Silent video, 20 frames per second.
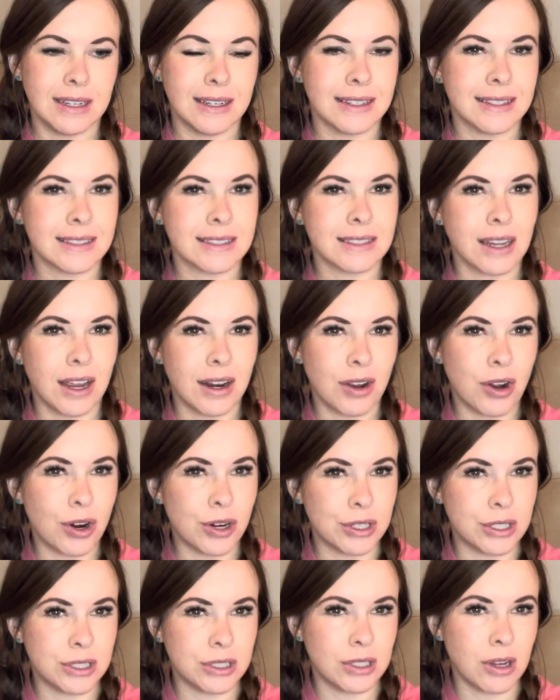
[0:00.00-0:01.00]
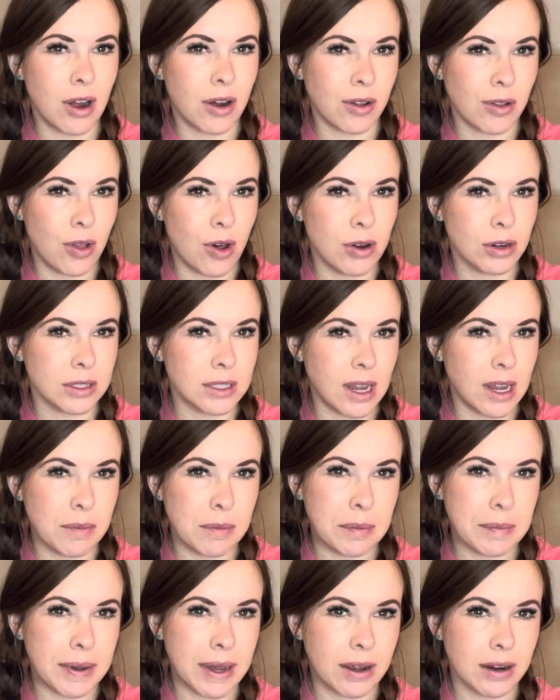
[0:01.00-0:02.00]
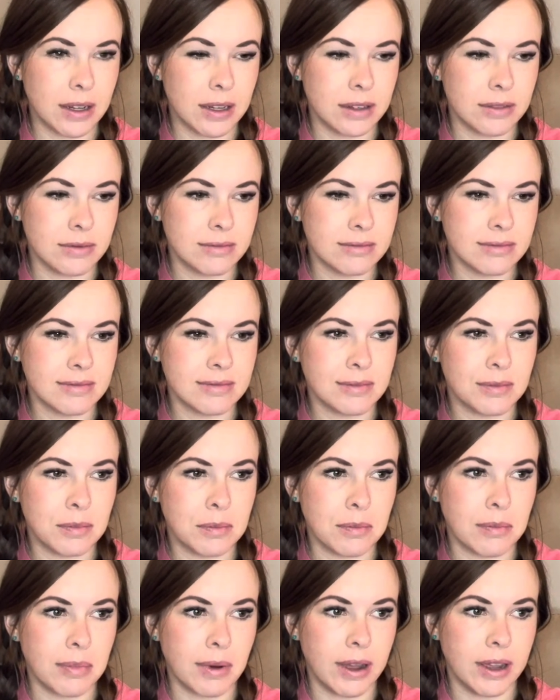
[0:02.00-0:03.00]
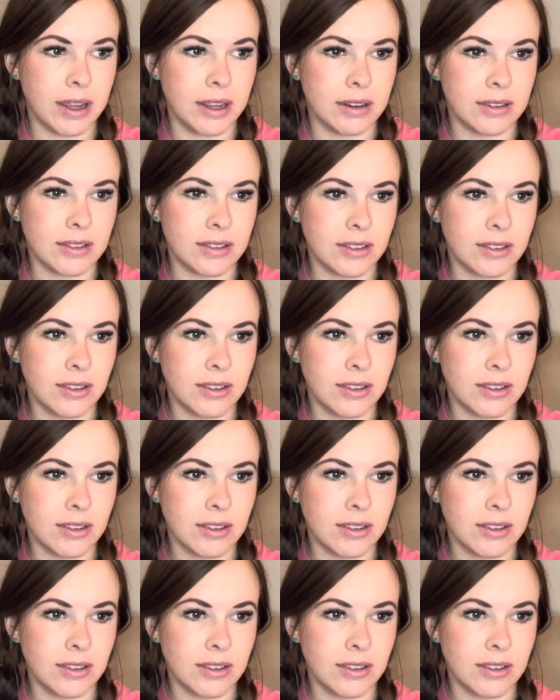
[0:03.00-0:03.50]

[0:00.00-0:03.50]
It's kind of hard to talk a long time about it, but